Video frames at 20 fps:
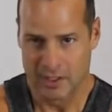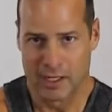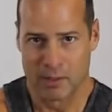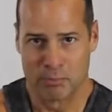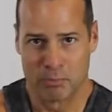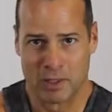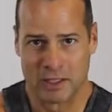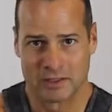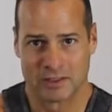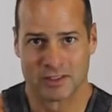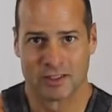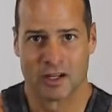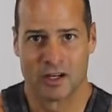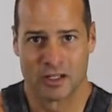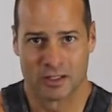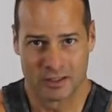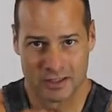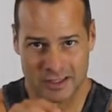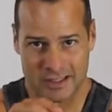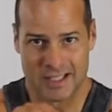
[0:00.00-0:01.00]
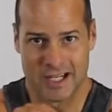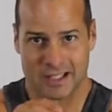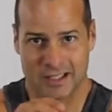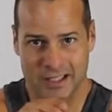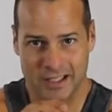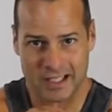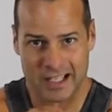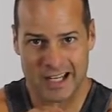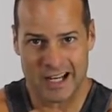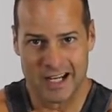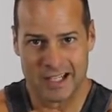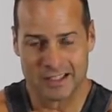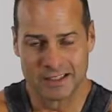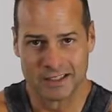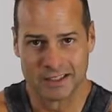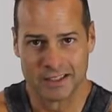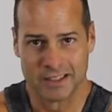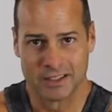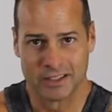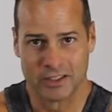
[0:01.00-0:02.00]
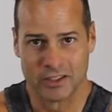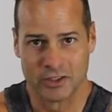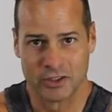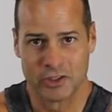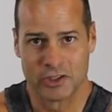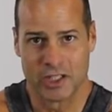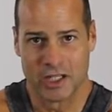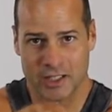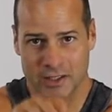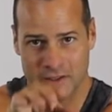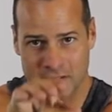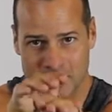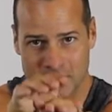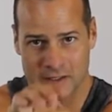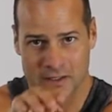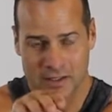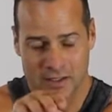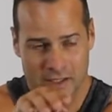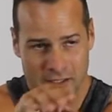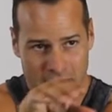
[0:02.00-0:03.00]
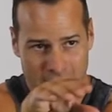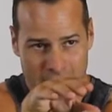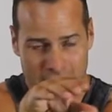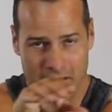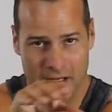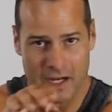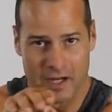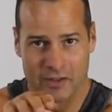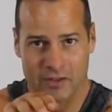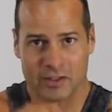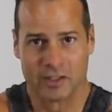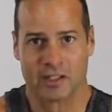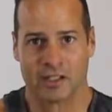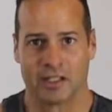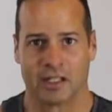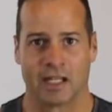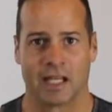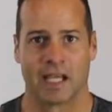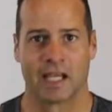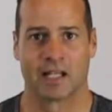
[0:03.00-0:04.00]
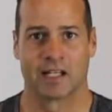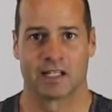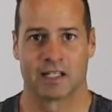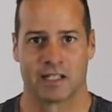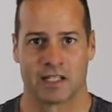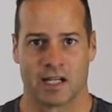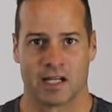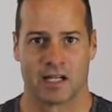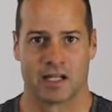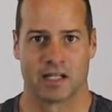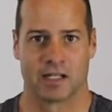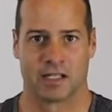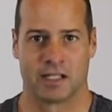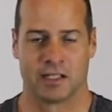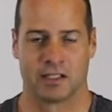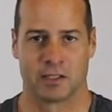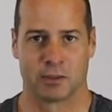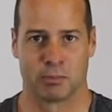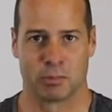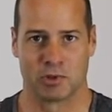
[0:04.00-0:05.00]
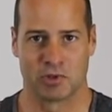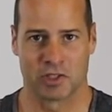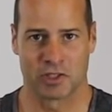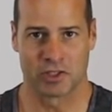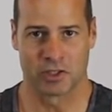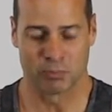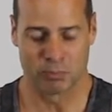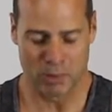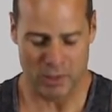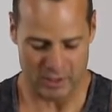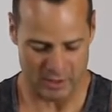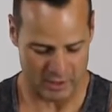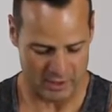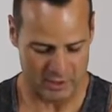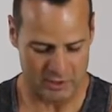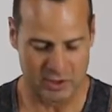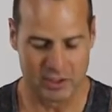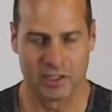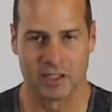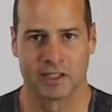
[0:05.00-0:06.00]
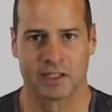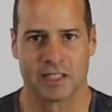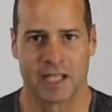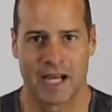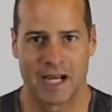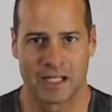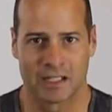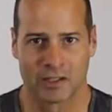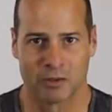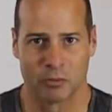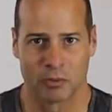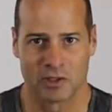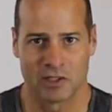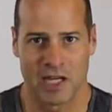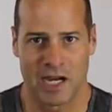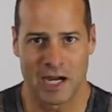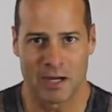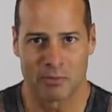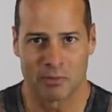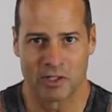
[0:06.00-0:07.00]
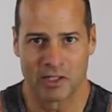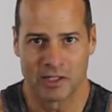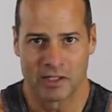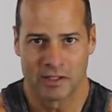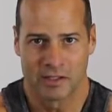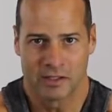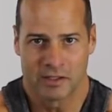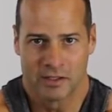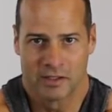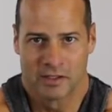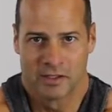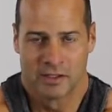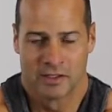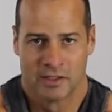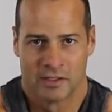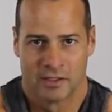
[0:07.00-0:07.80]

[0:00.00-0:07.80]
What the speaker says: That buttstock's tucked nicely into your chest, and now you can get into position. But you see exactly what's happening here.